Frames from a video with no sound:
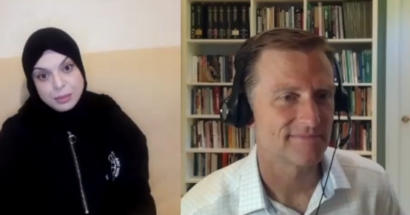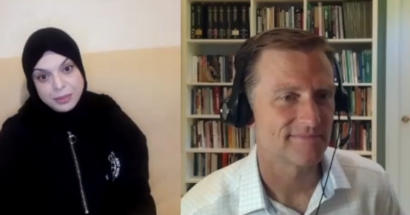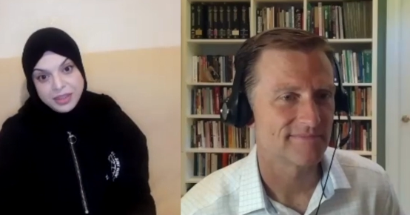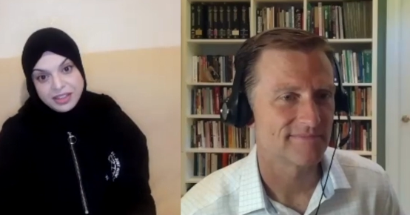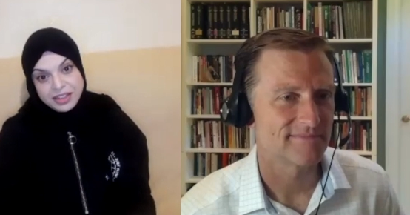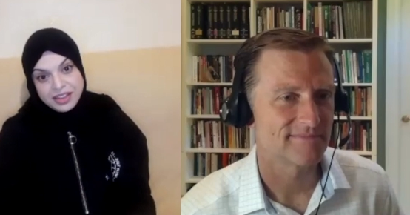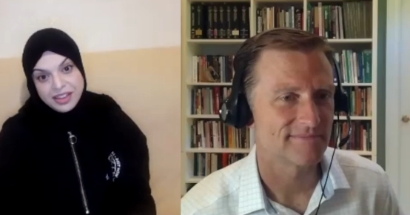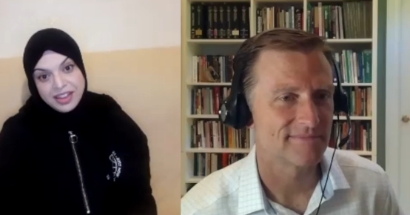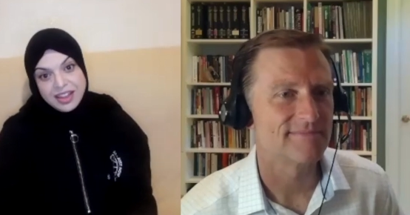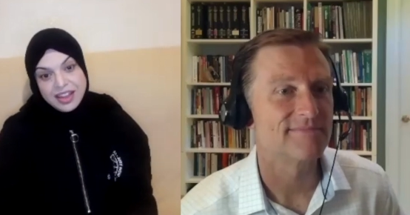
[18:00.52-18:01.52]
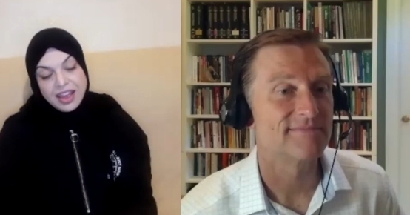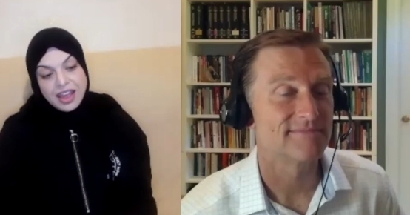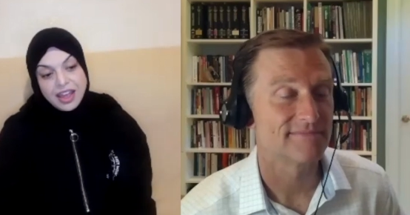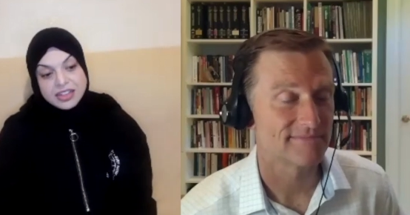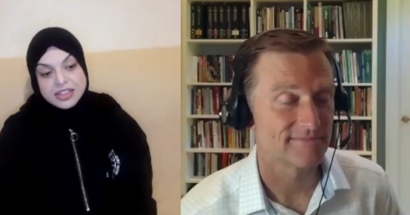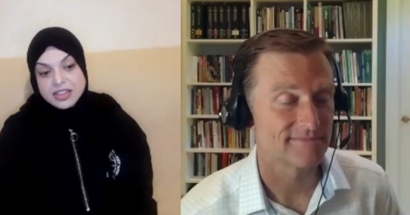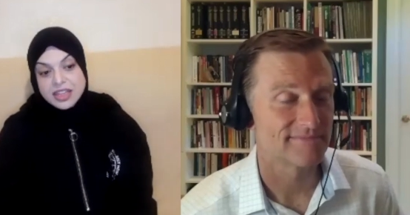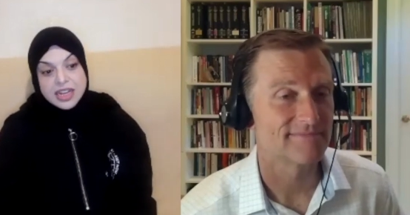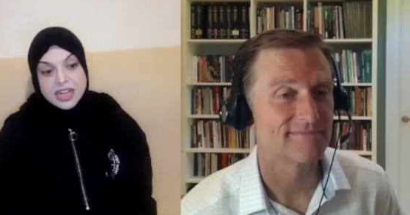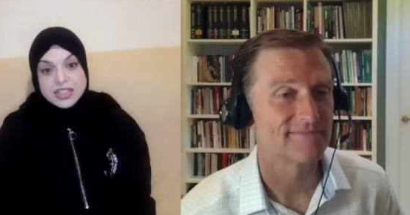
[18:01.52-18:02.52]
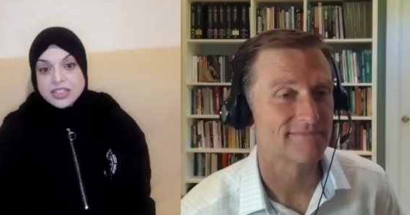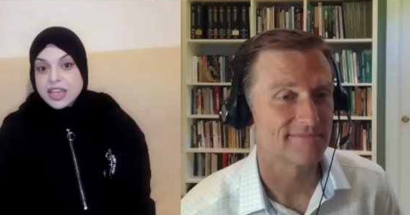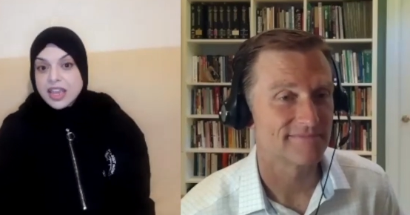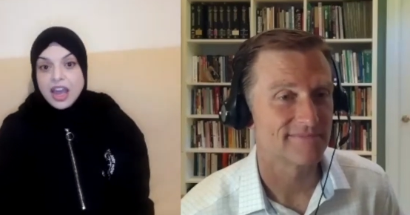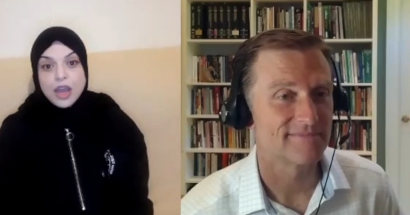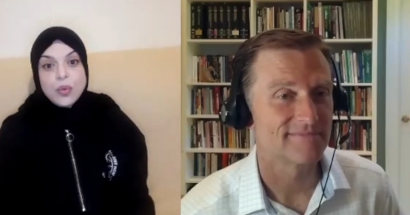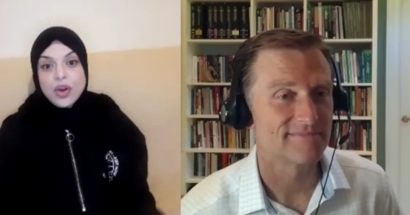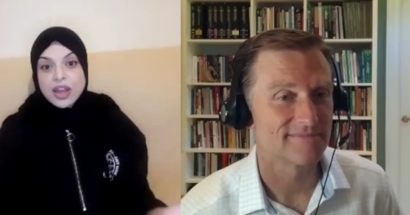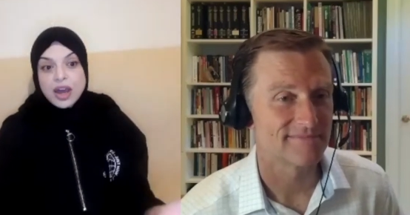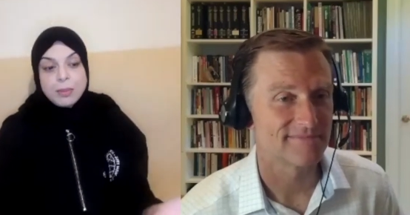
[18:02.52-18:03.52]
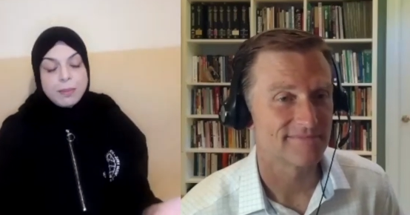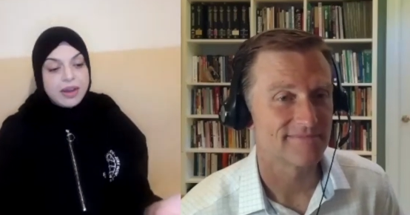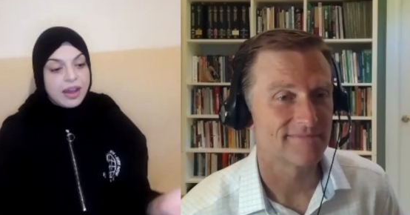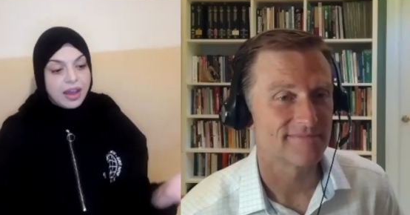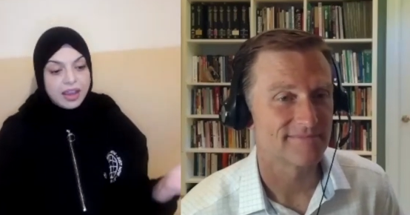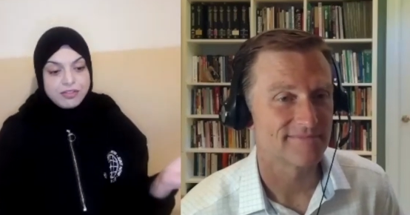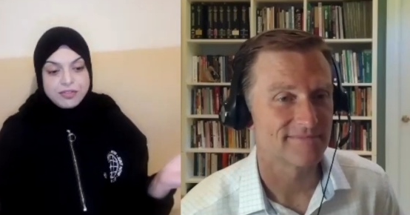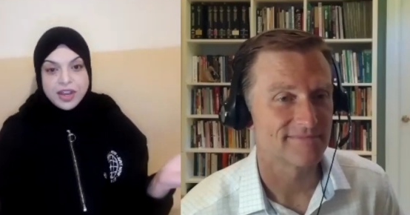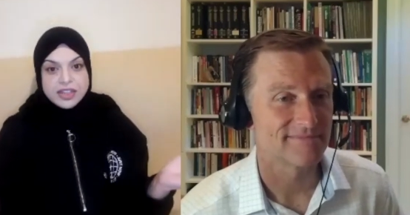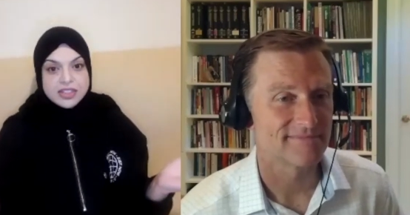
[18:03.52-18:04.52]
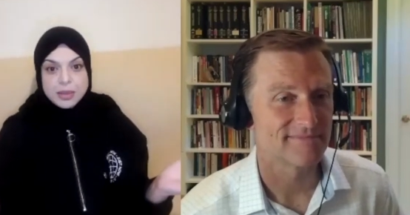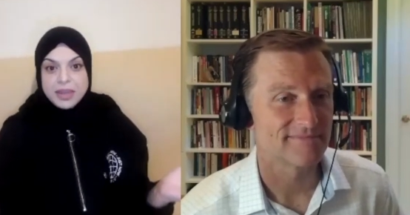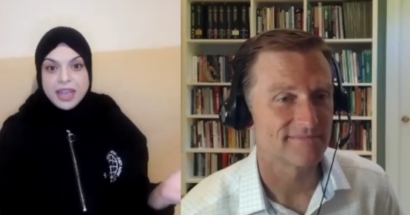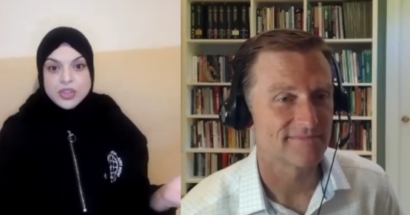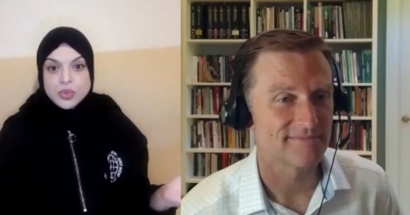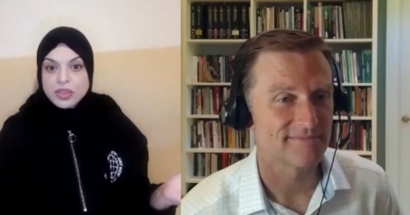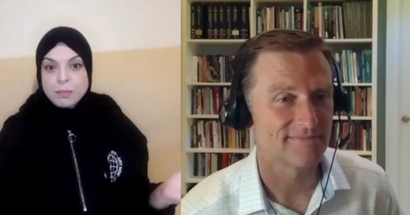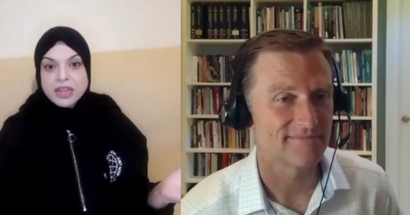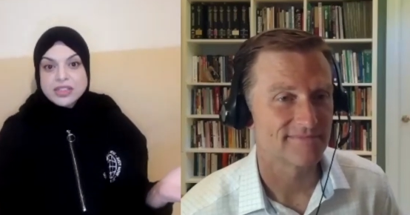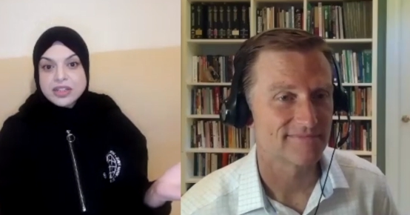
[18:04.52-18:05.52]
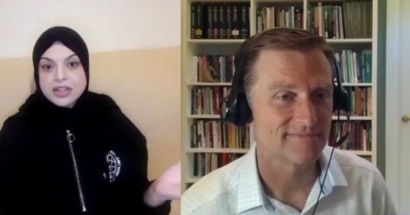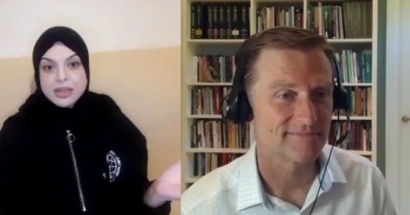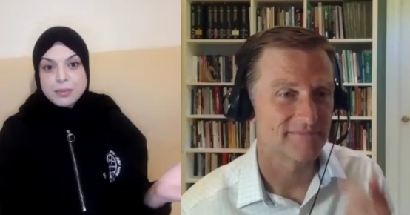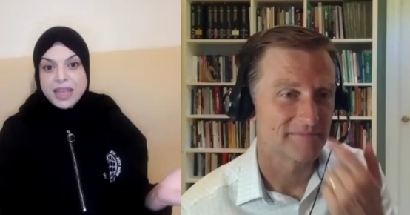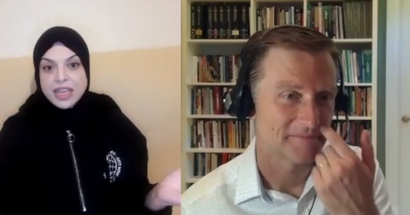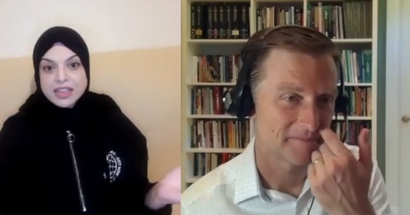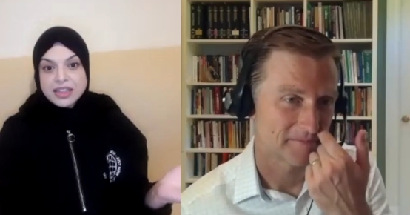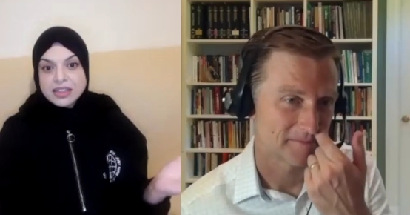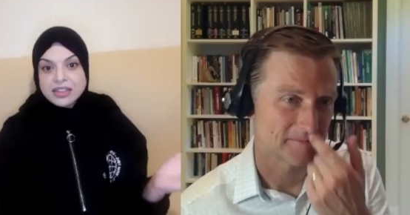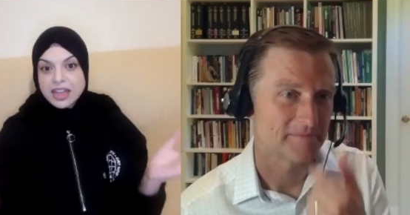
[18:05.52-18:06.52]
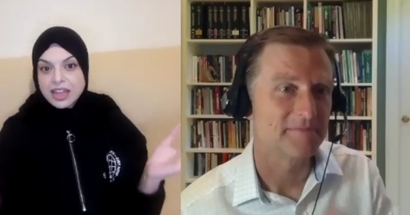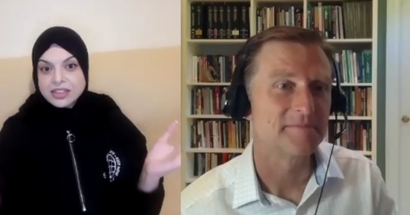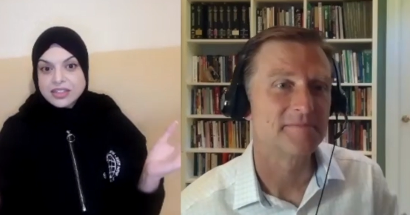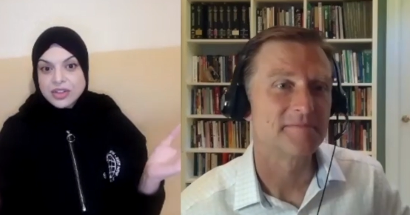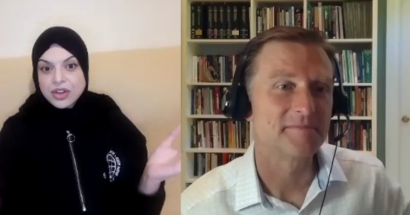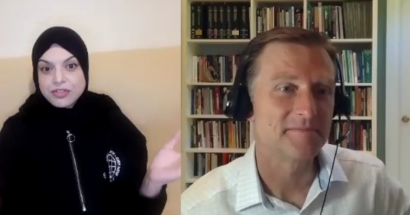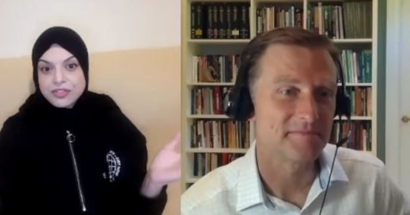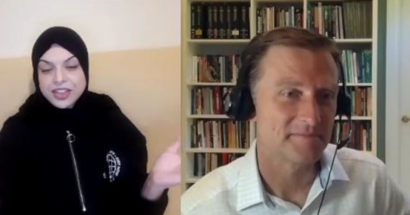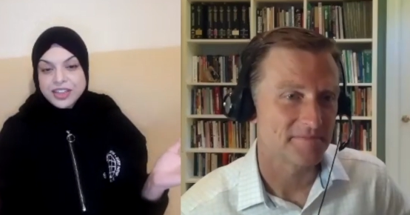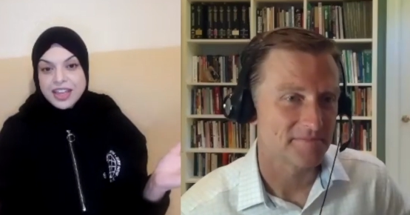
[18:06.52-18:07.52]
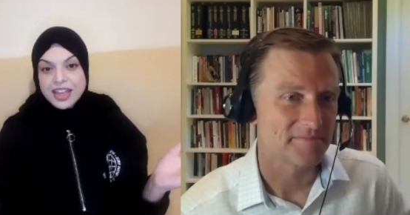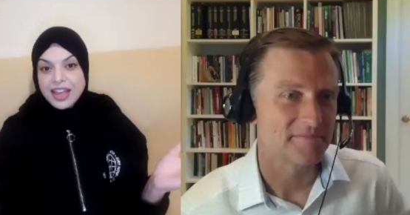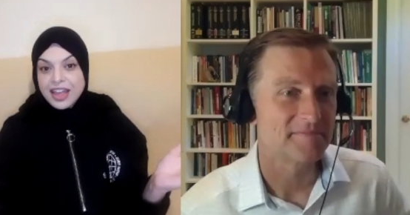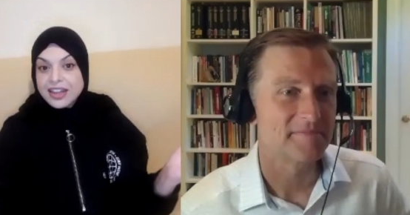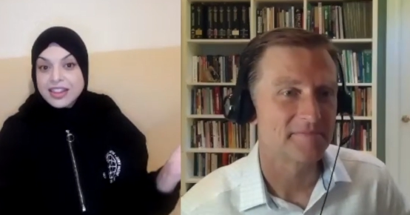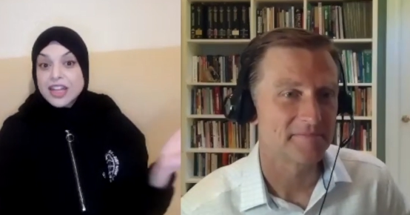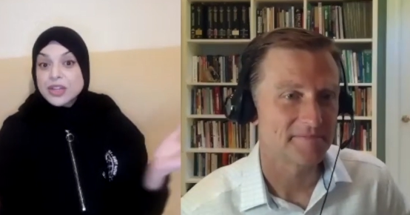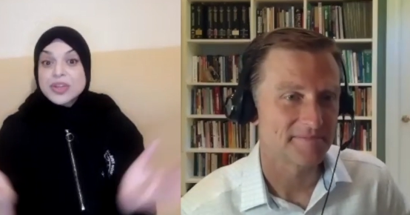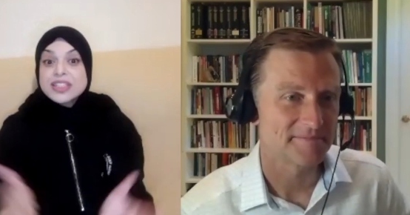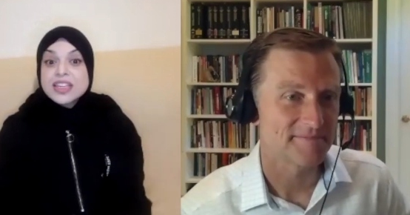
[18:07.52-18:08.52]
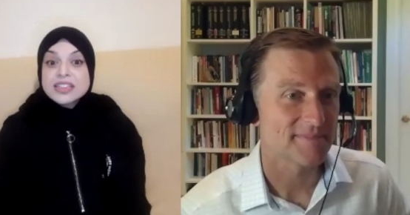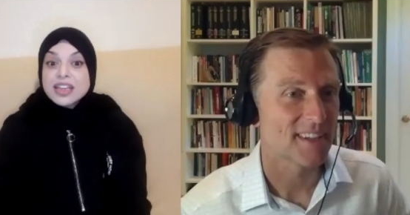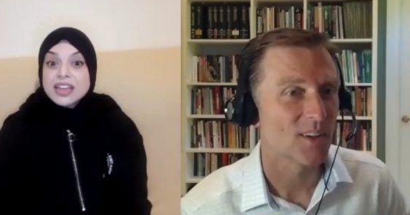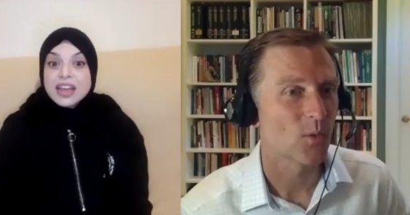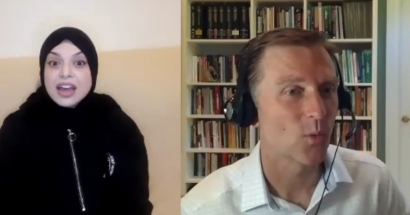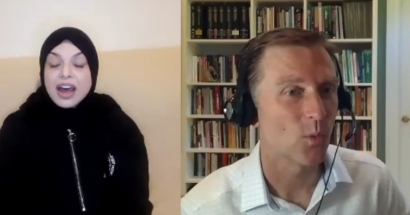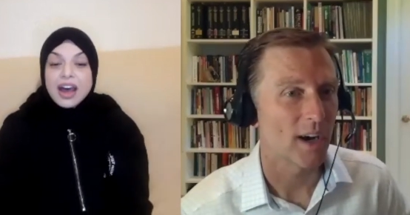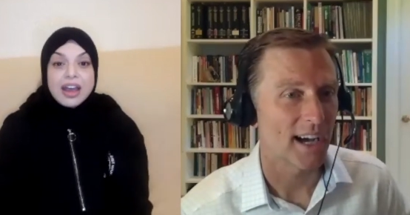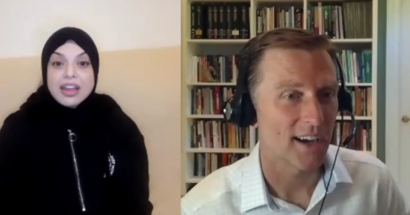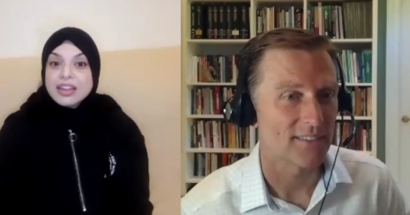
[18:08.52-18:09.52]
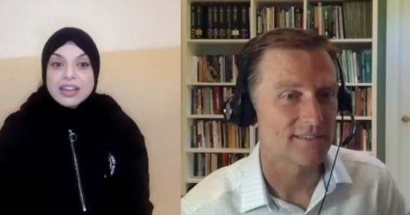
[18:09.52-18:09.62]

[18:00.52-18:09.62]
Speaker 1: me. And the next day, I woke up. I fried some eggs with butter and bacon and coffee. And that was it.